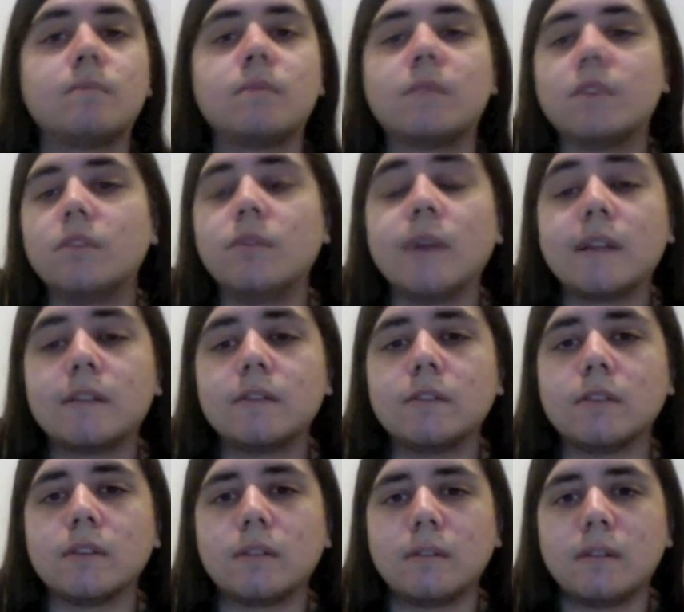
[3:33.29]
The
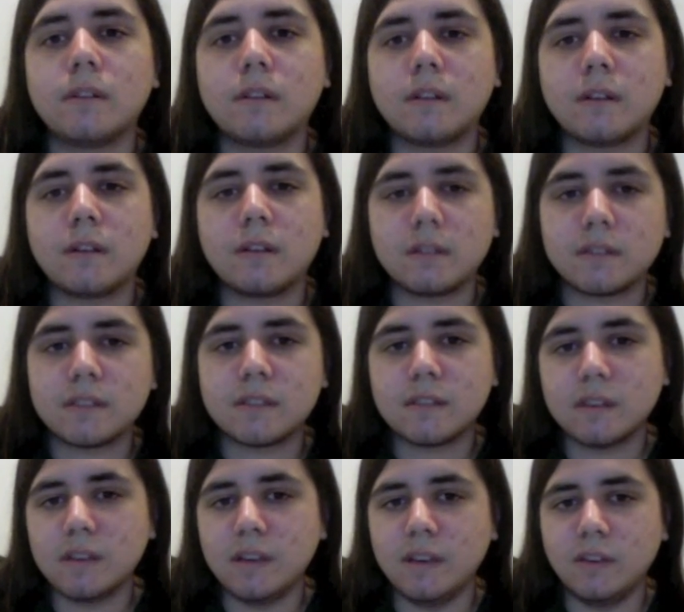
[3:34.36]
director
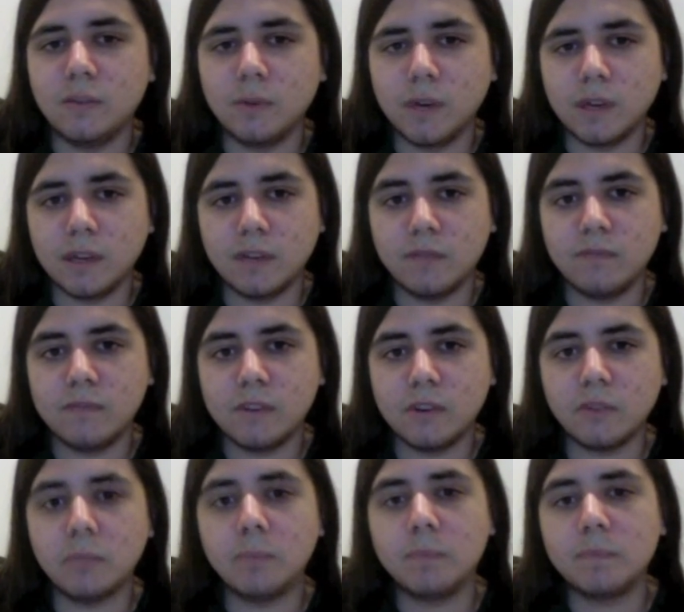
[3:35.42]
studied to work in
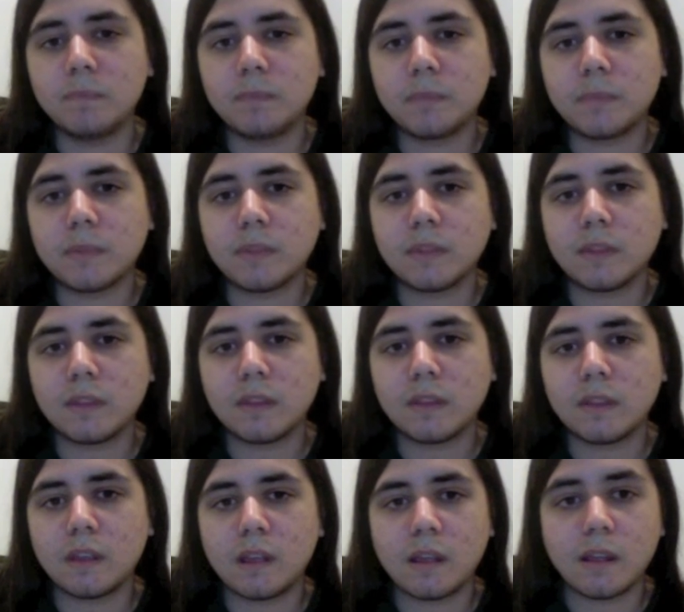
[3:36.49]
film,
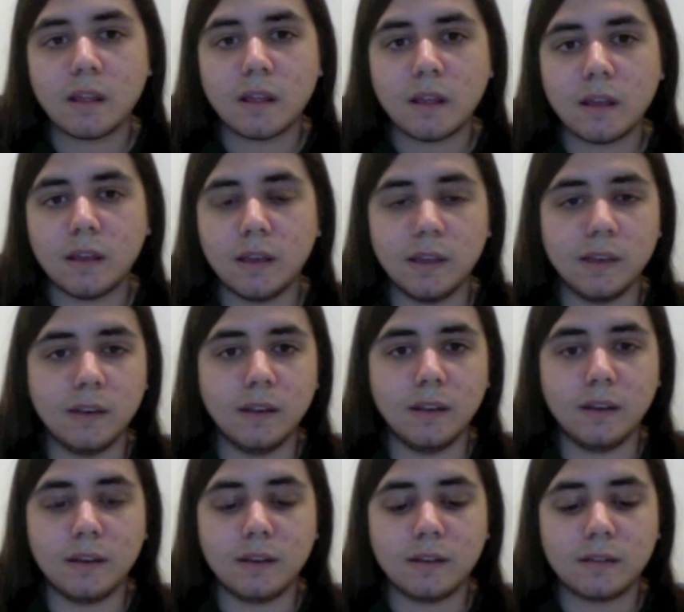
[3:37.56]
and
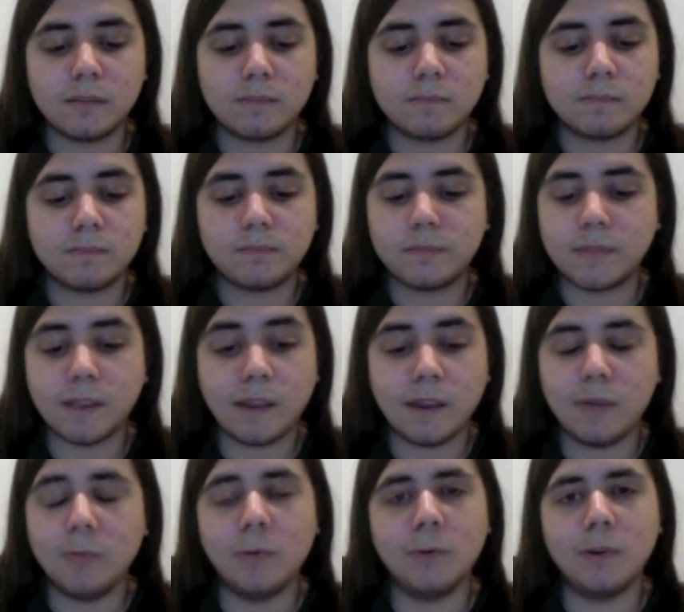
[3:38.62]
uh, the
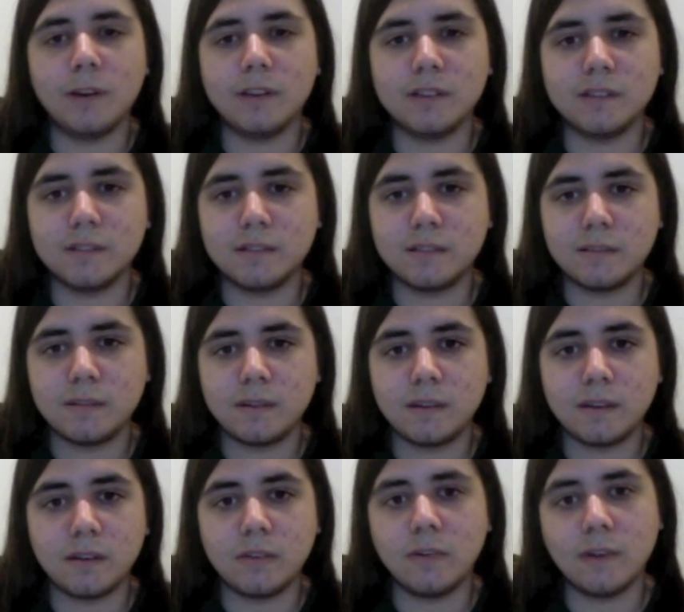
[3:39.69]
camera work is
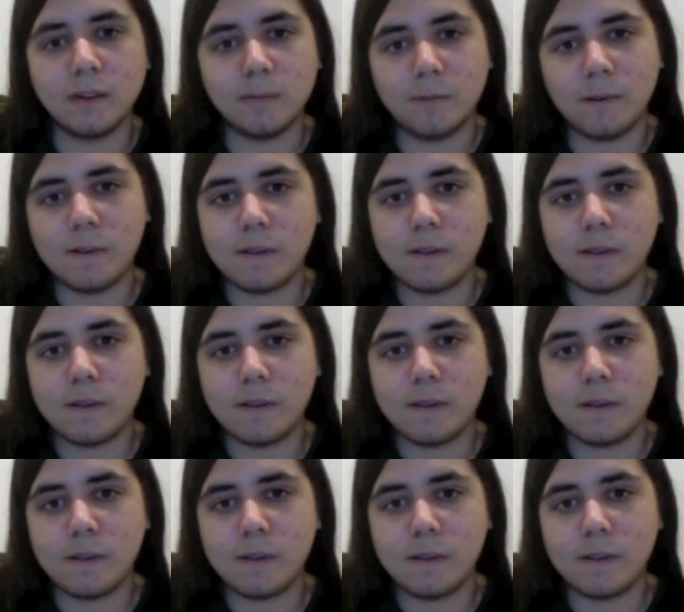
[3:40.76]
incredible.